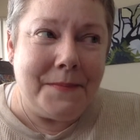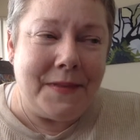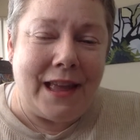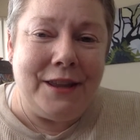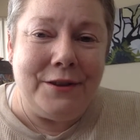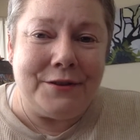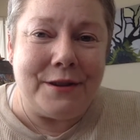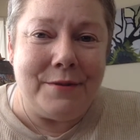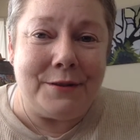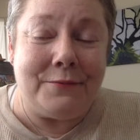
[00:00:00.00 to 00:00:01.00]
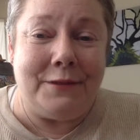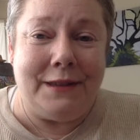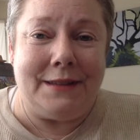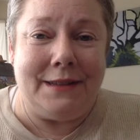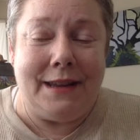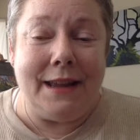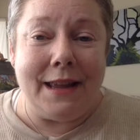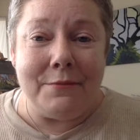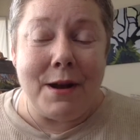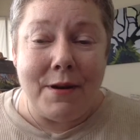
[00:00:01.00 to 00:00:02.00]
Thank you so much for listening.
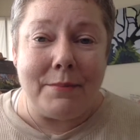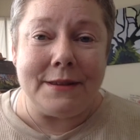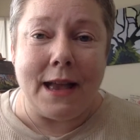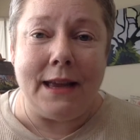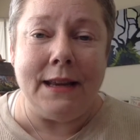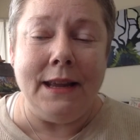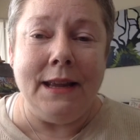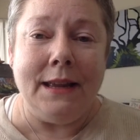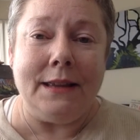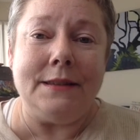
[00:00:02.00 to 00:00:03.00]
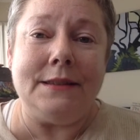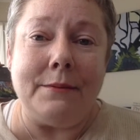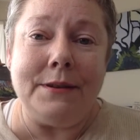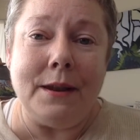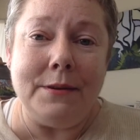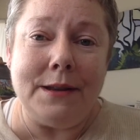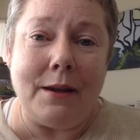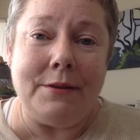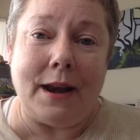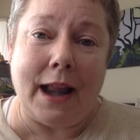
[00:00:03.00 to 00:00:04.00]
Again, my website is
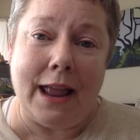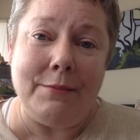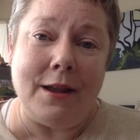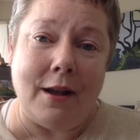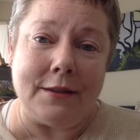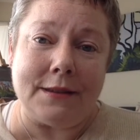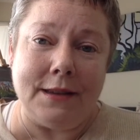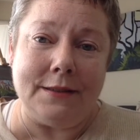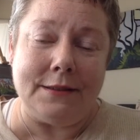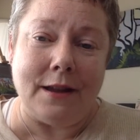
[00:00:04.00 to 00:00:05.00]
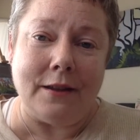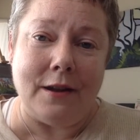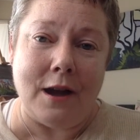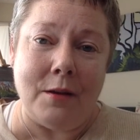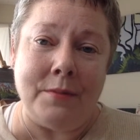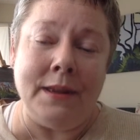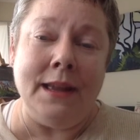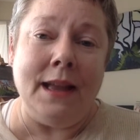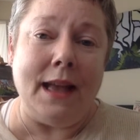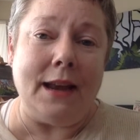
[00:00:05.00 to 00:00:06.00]
www.amyhoskins.com,
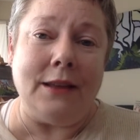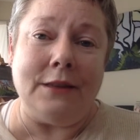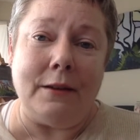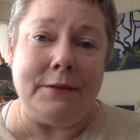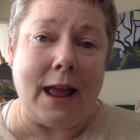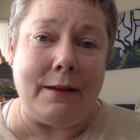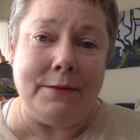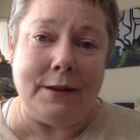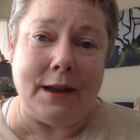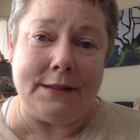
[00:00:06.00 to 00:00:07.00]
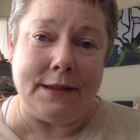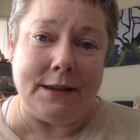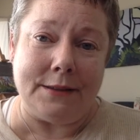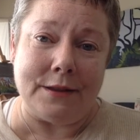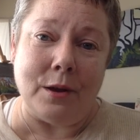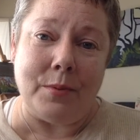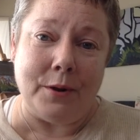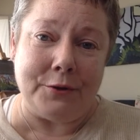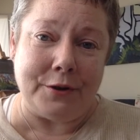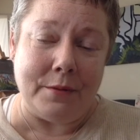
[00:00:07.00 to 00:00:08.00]
and I'd love to have you guys at Gestalt
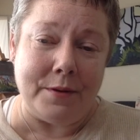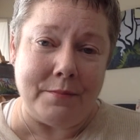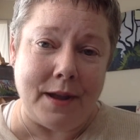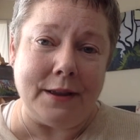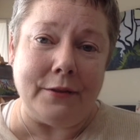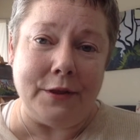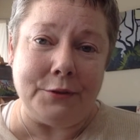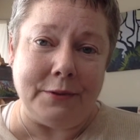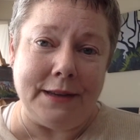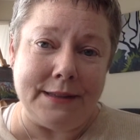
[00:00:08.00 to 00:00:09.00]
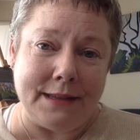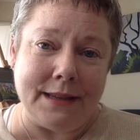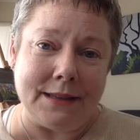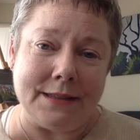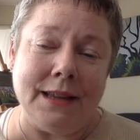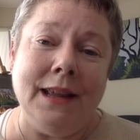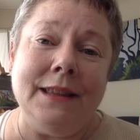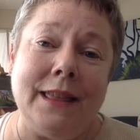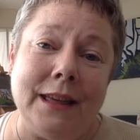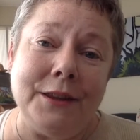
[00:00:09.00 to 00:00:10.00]
Poetry Open Mic on the 26th.
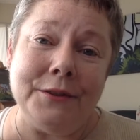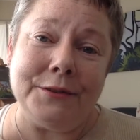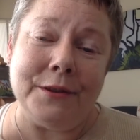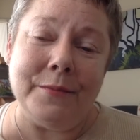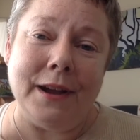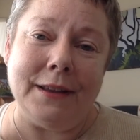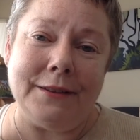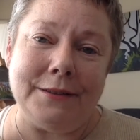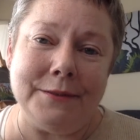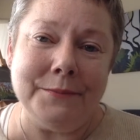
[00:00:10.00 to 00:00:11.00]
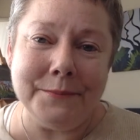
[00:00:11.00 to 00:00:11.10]
Thank you so much.